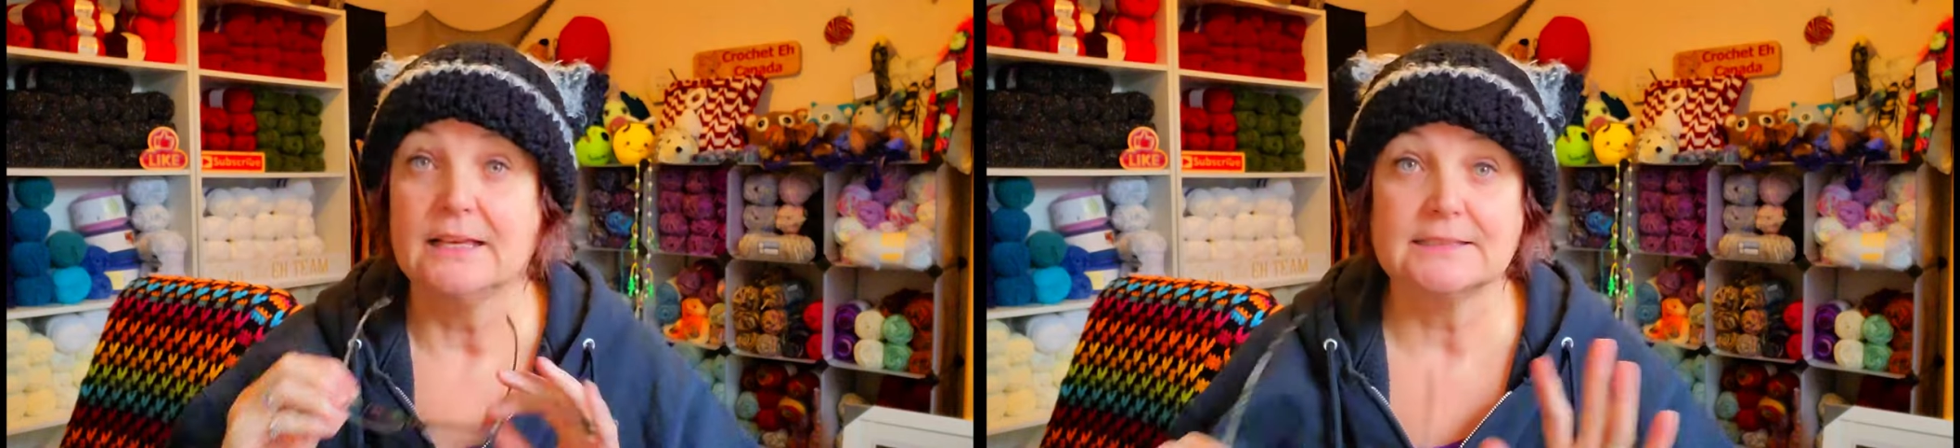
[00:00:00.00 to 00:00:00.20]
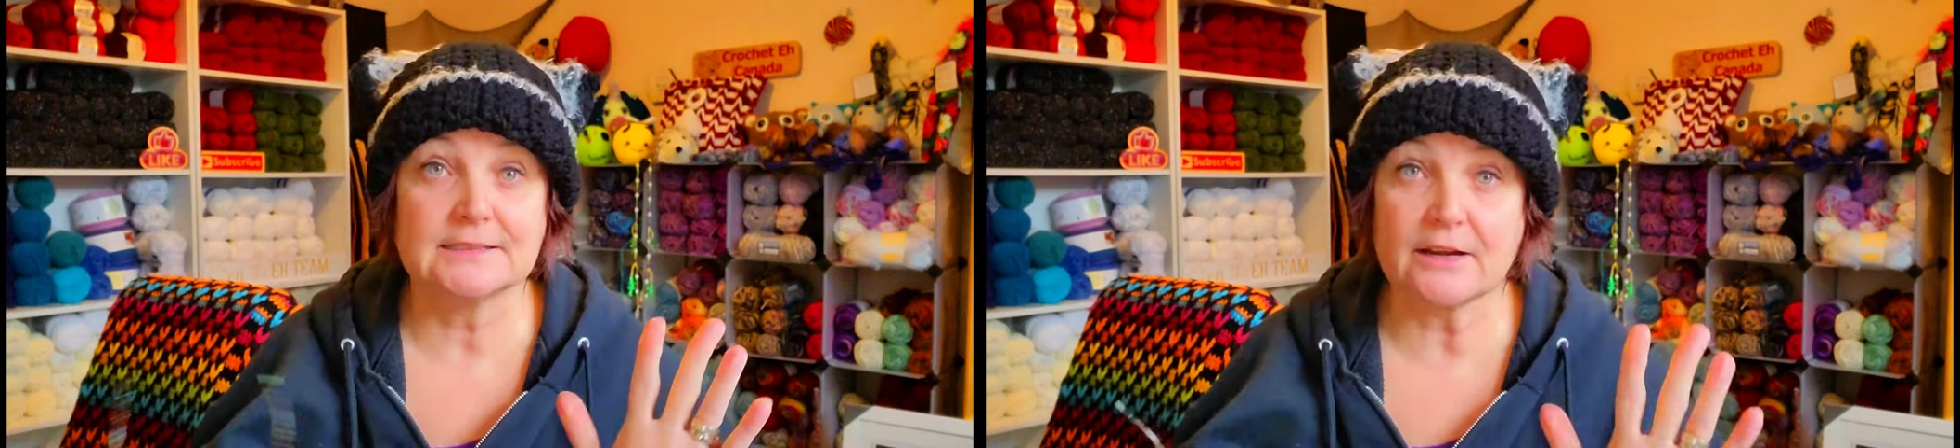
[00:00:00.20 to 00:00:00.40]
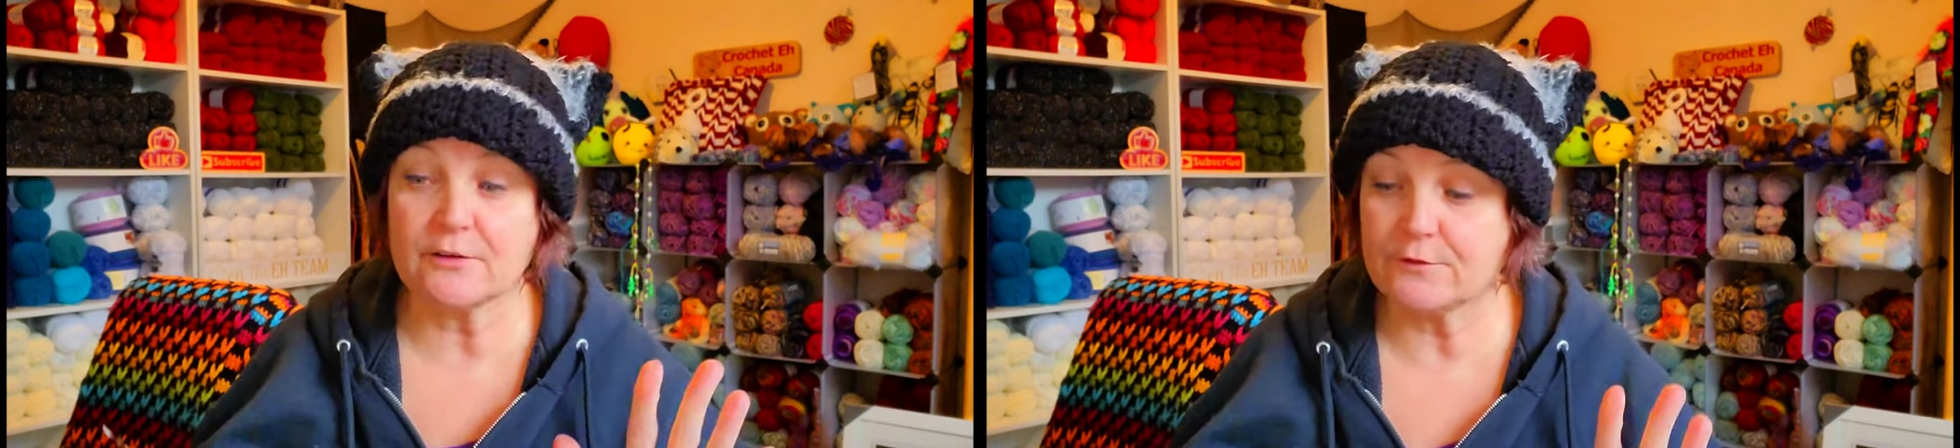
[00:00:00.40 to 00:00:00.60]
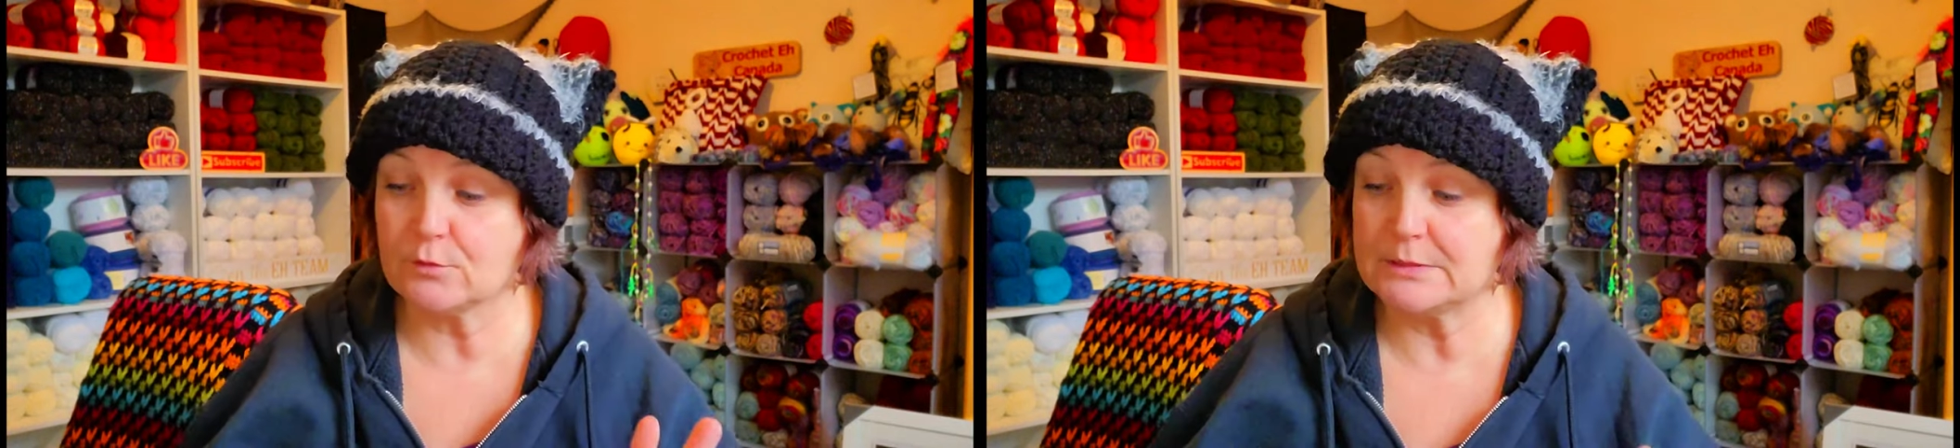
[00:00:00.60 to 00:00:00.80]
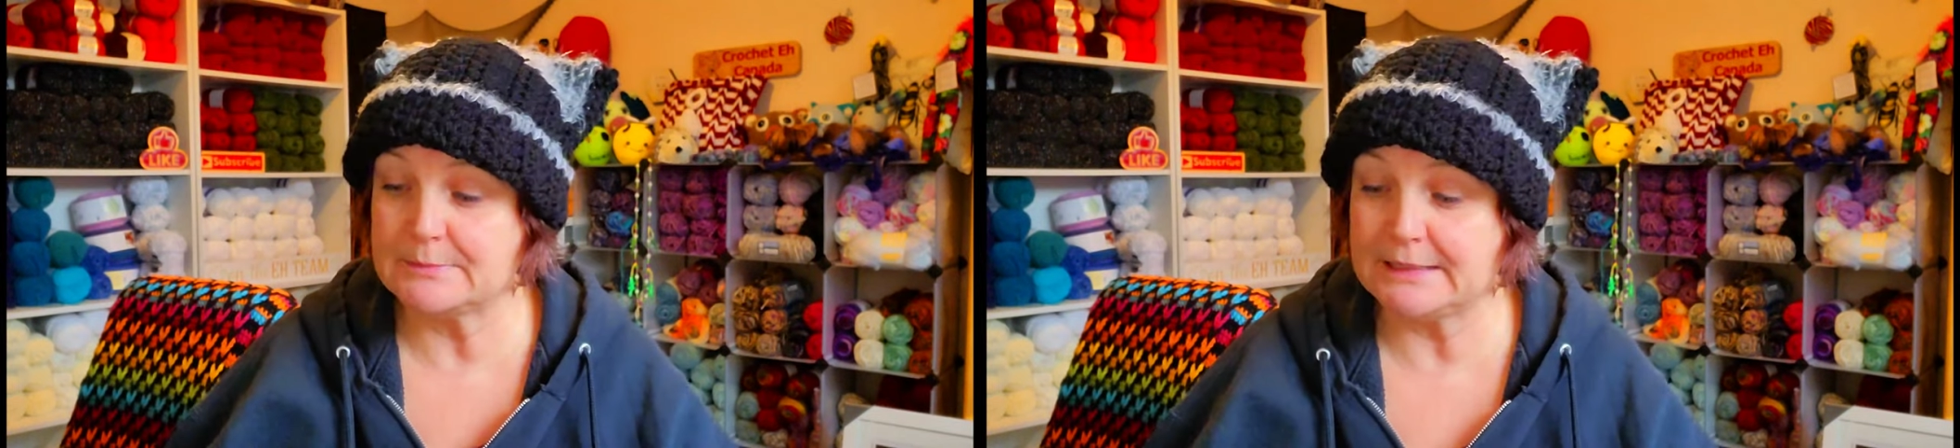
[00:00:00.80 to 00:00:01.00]

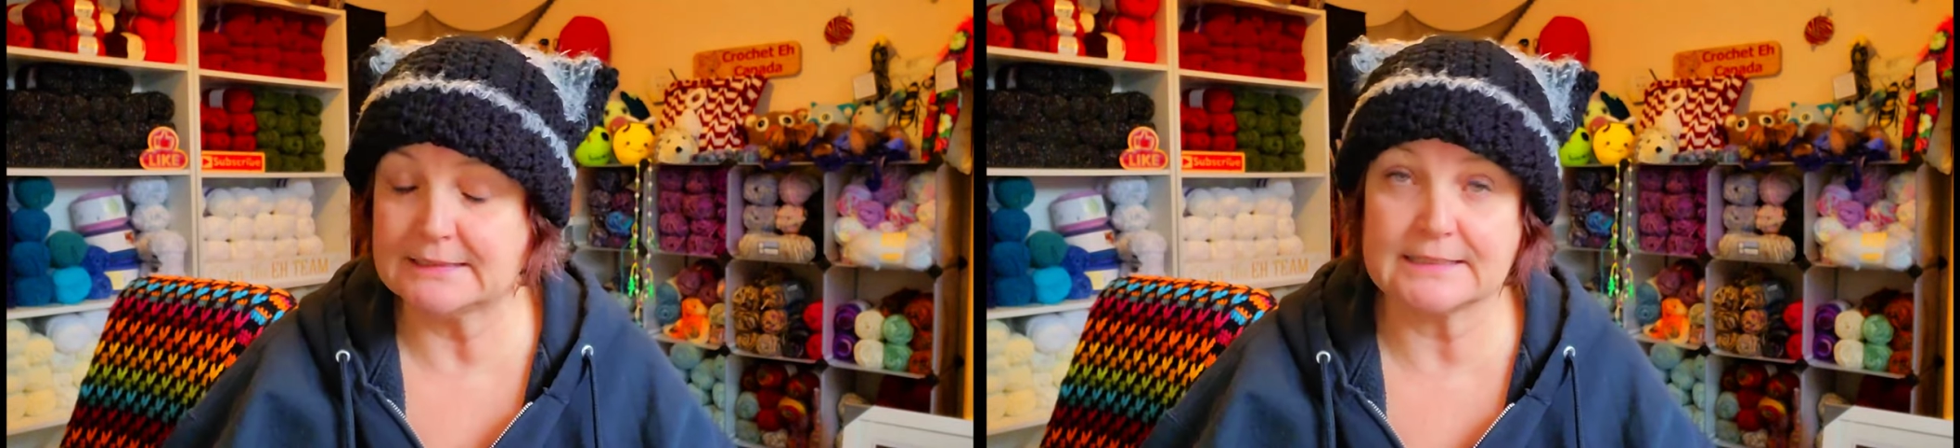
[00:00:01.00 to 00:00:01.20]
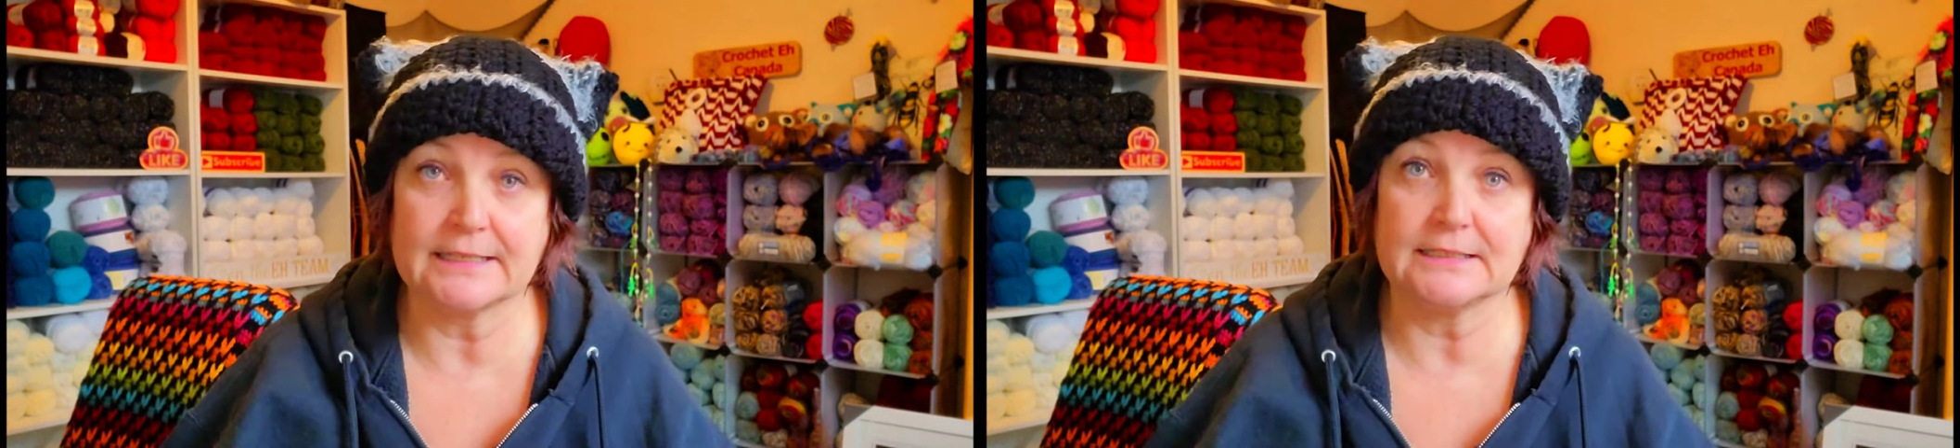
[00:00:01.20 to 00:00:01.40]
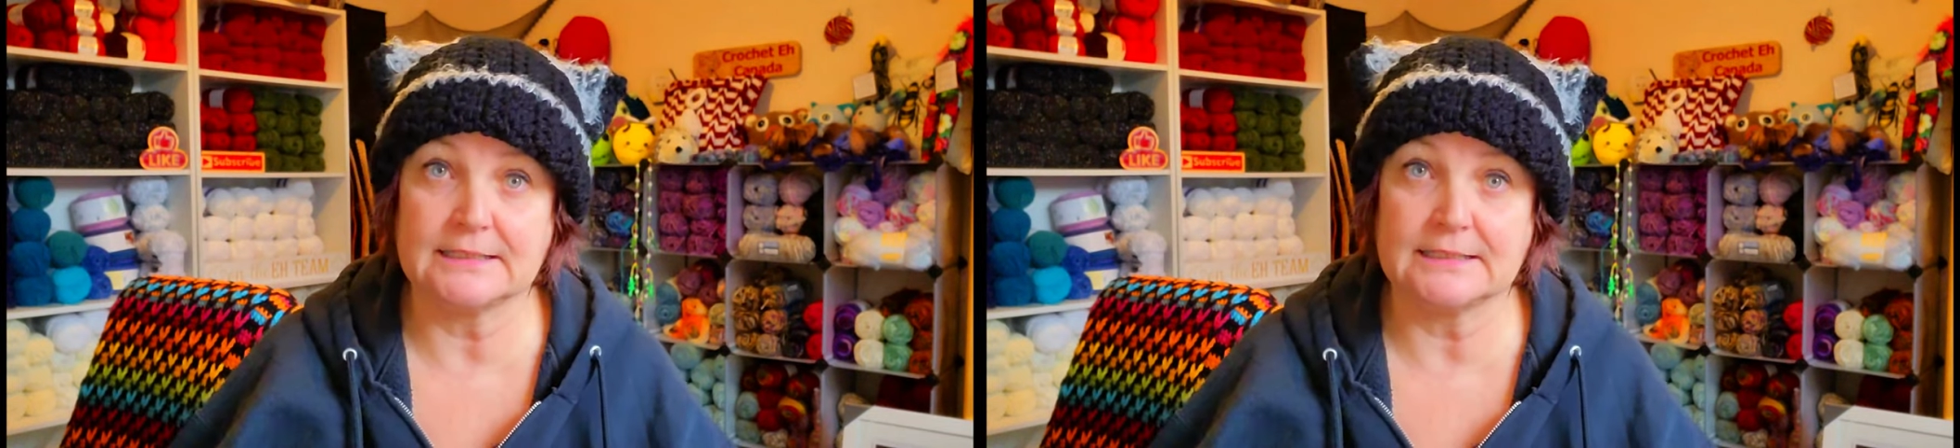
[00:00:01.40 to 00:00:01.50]
styrofoam to me is like